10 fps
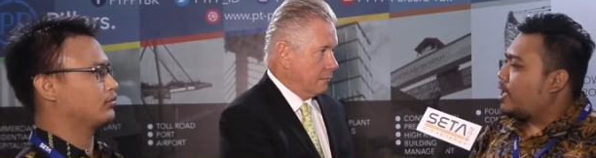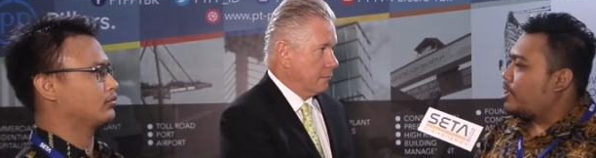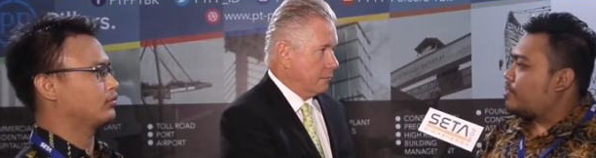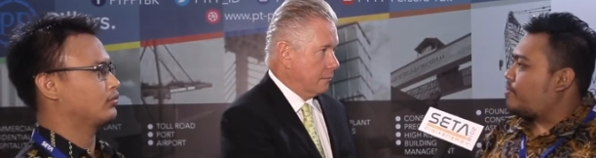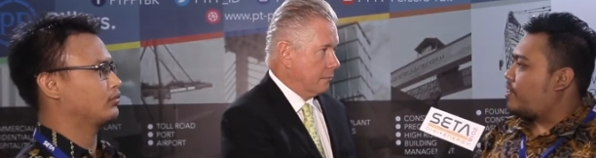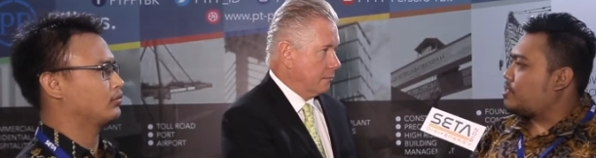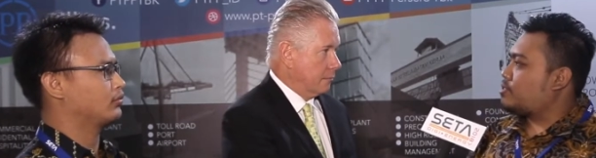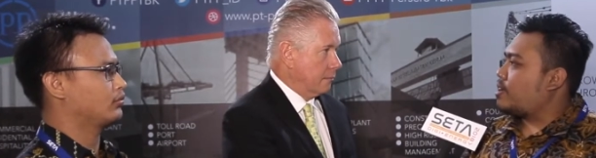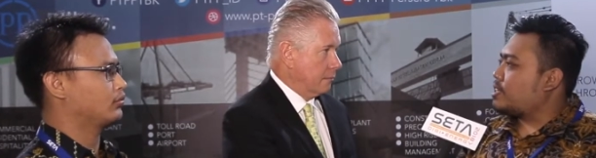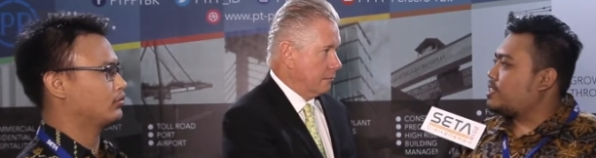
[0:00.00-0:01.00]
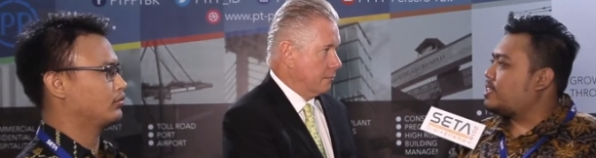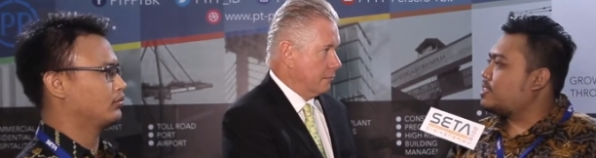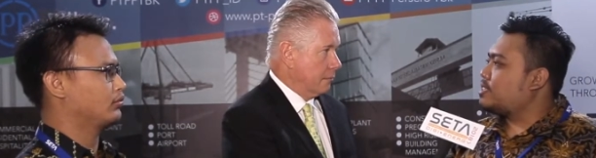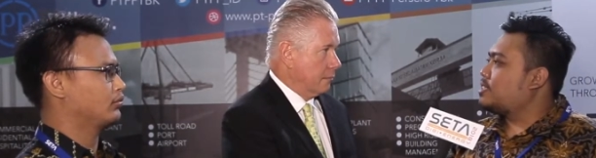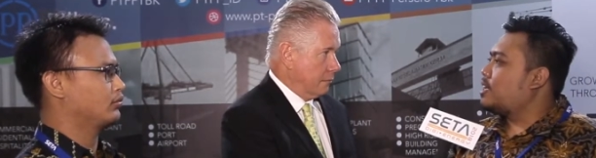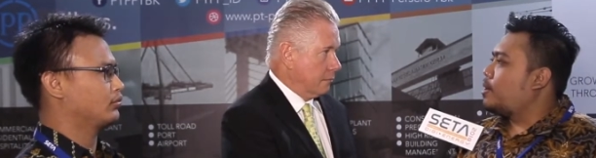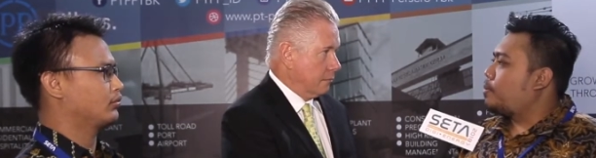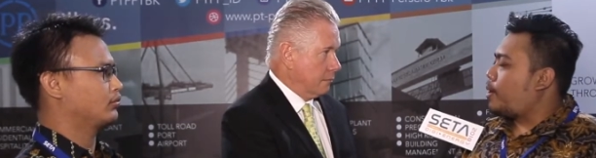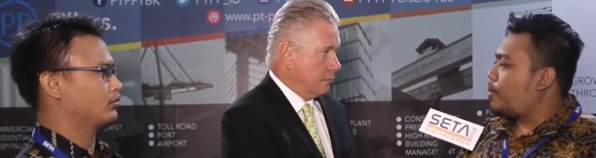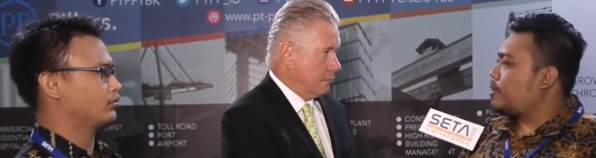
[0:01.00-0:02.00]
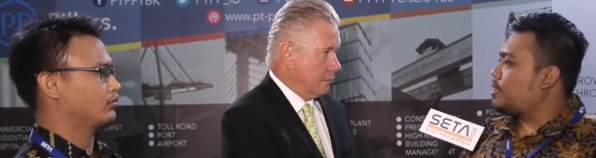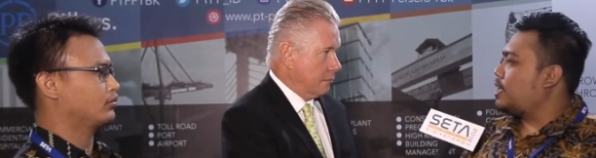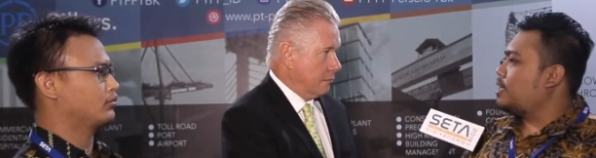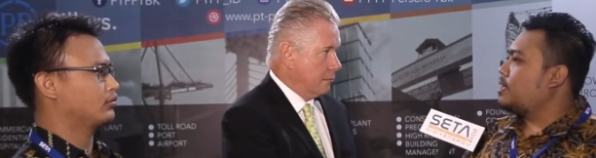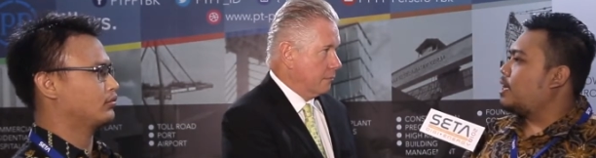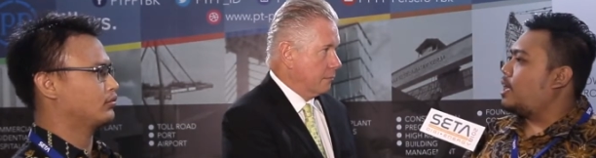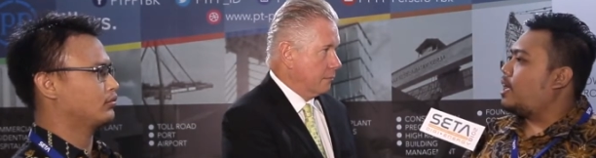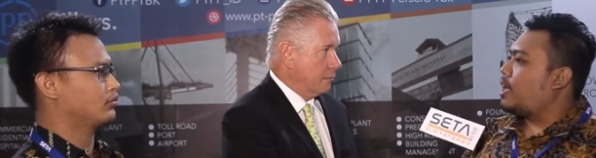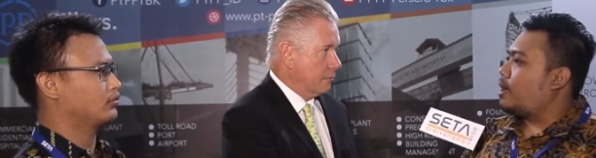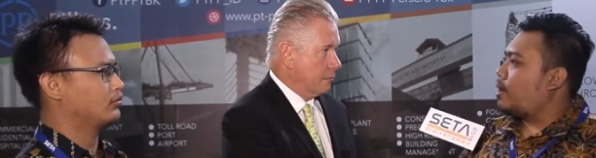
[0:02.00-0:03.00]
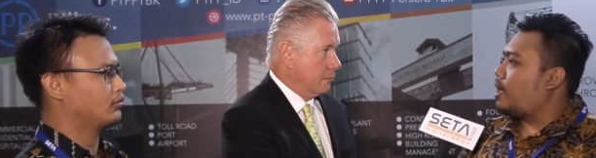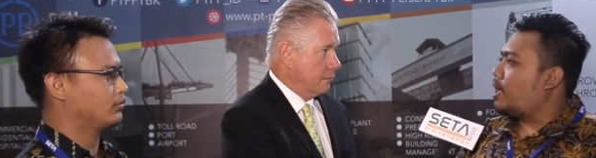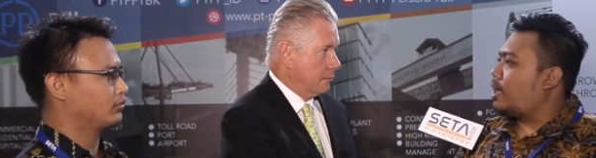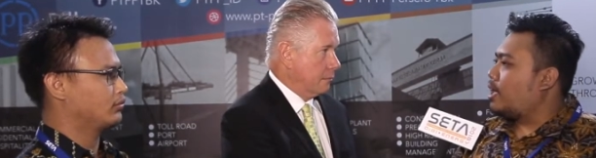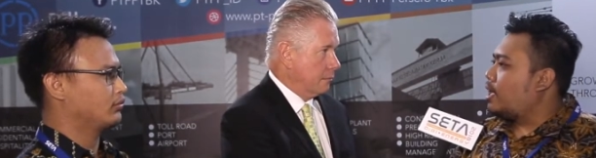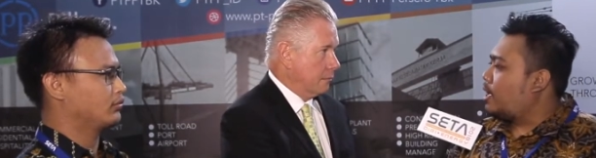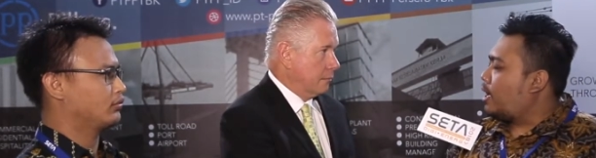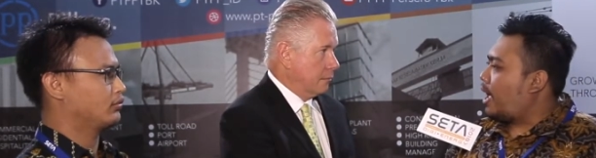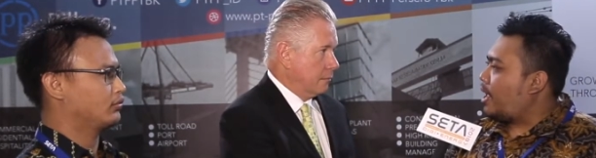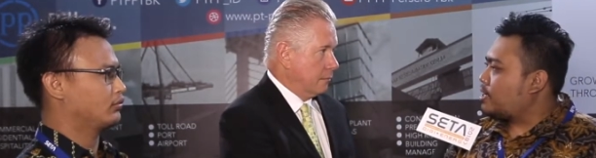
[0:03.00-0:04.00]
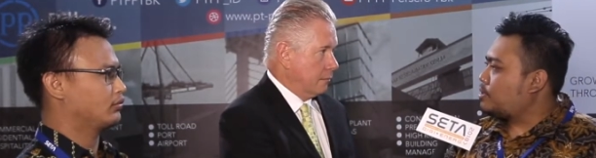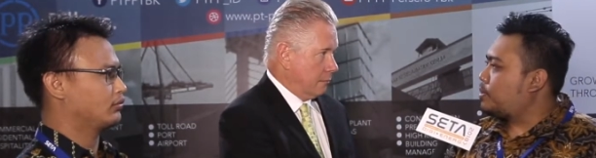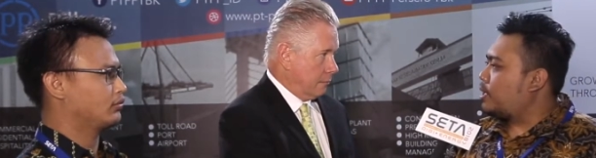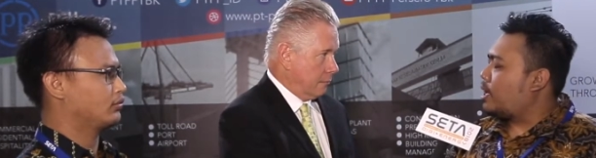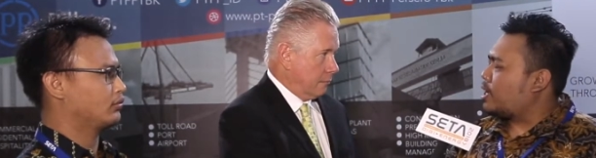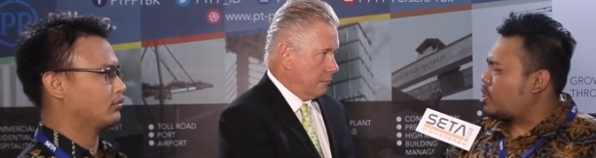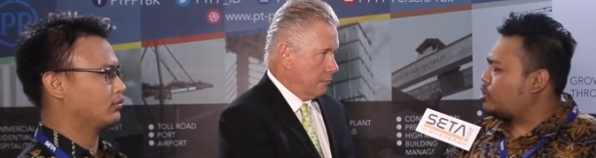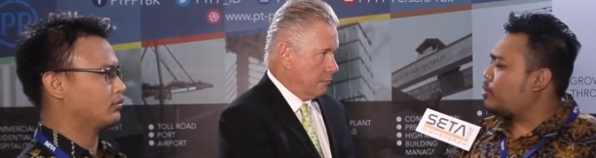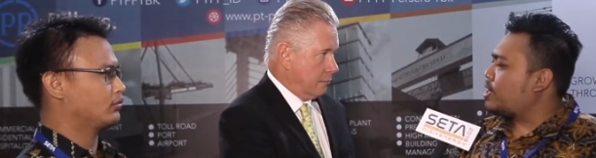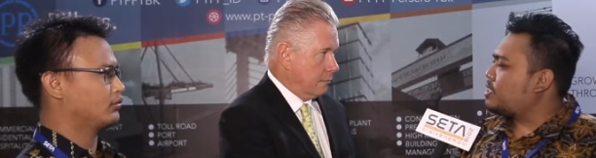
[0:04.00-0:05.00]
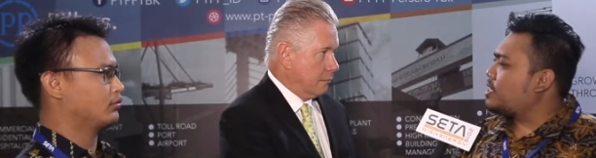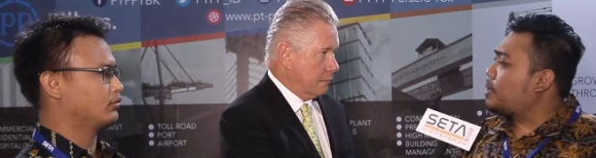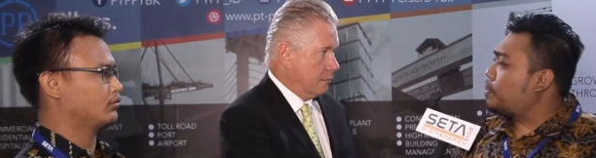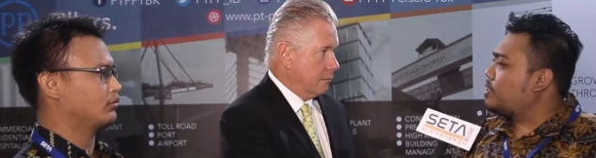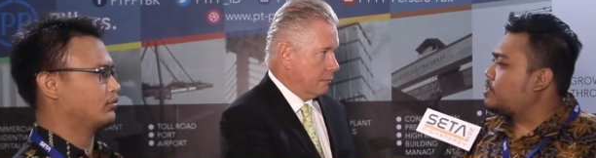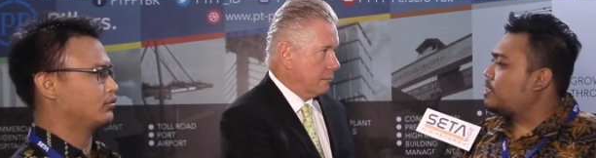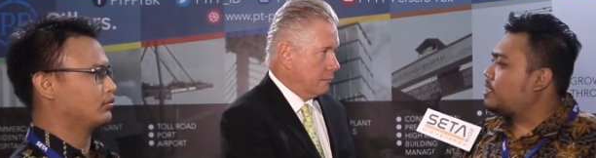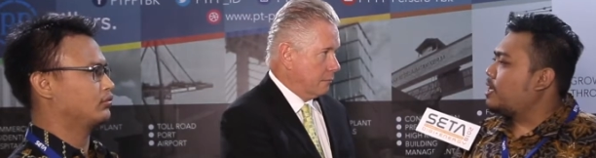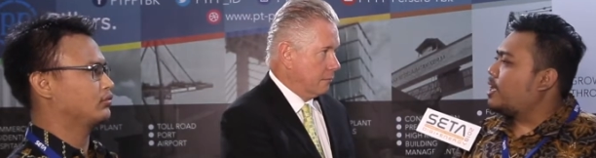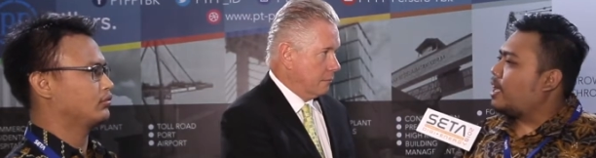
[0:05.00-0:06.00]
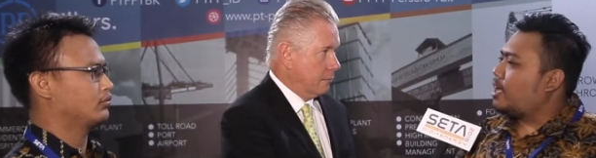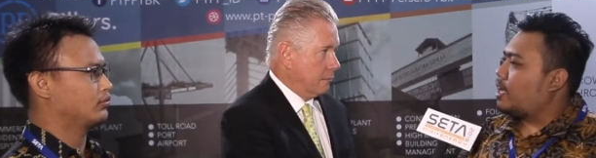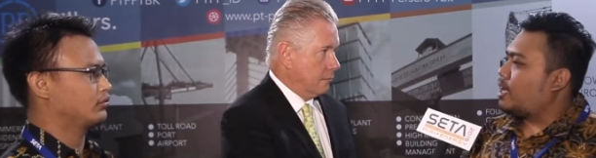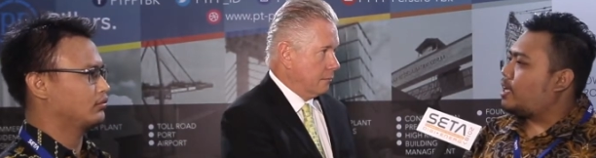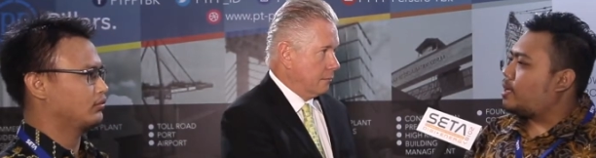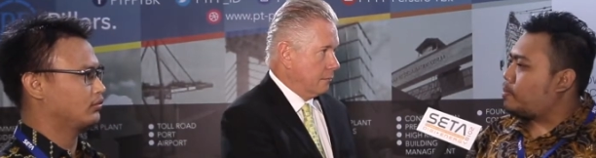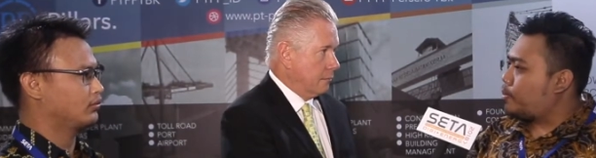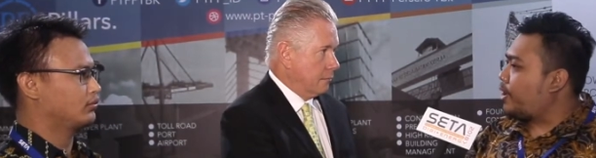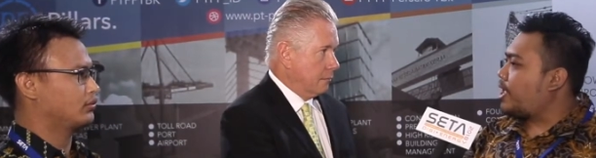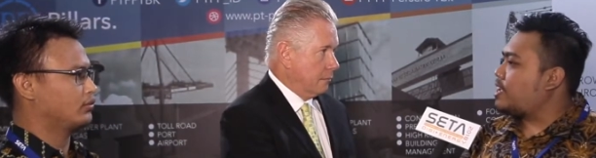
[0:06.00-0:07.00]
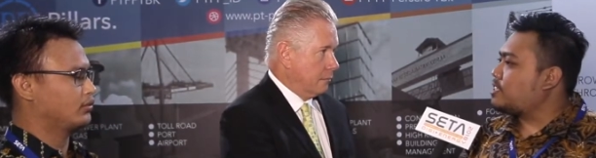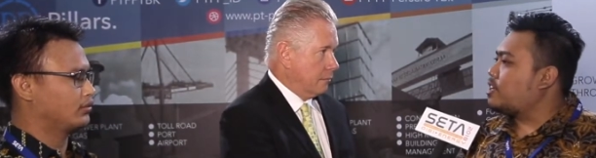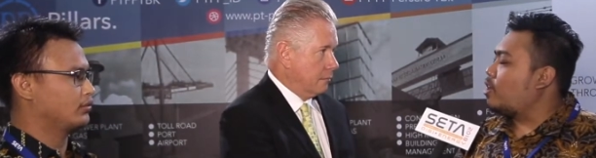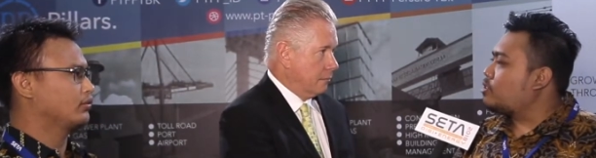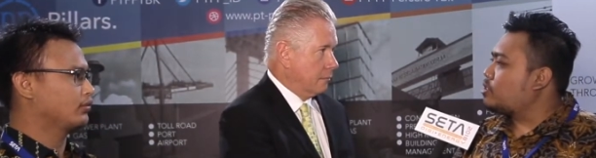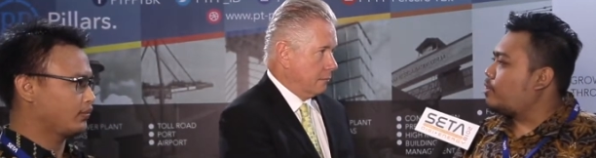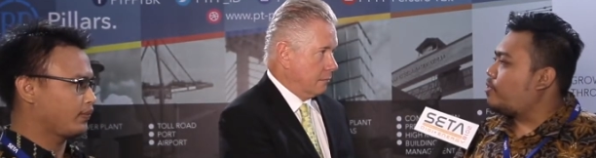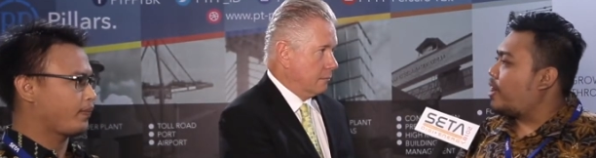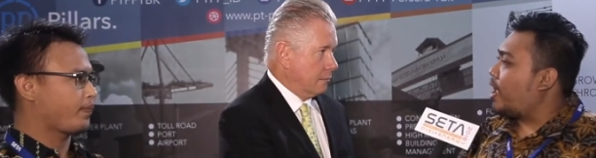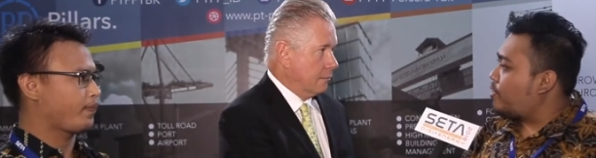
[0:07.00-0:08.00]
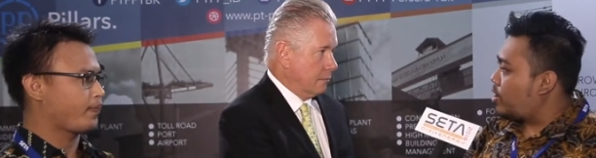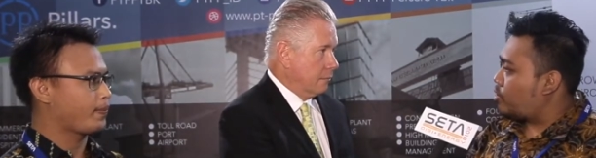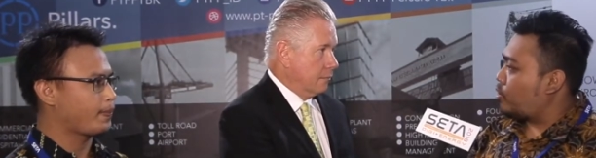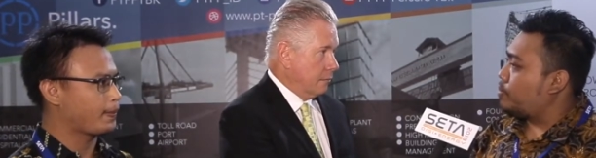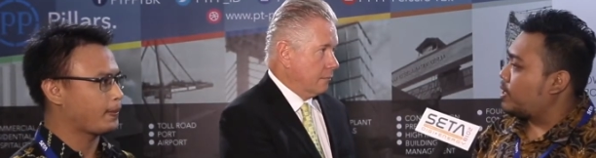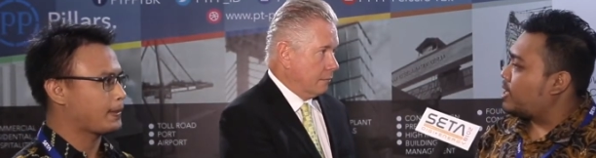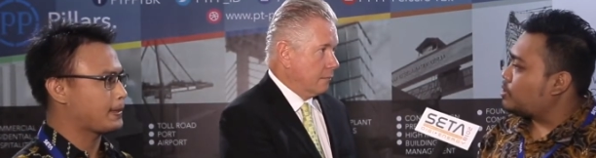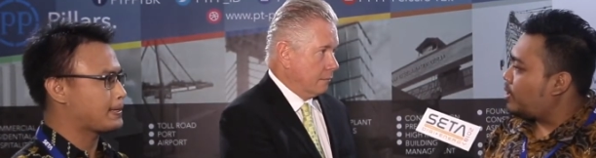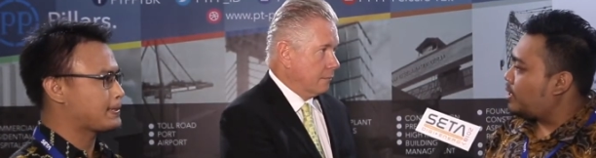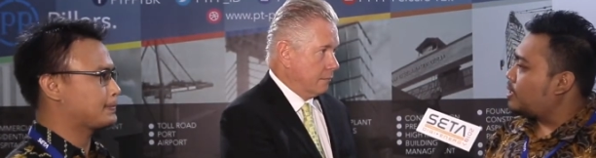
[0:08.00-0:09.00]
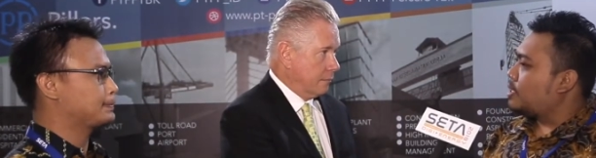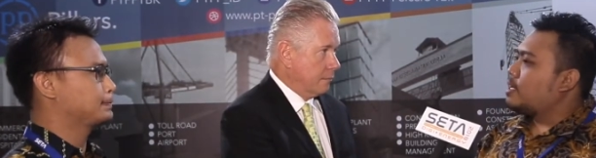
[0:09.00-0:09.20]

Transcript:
Speaker 1: infrastructures, property, uh, uh, uh, construction, EPC, precast and also for heavy equipment as well.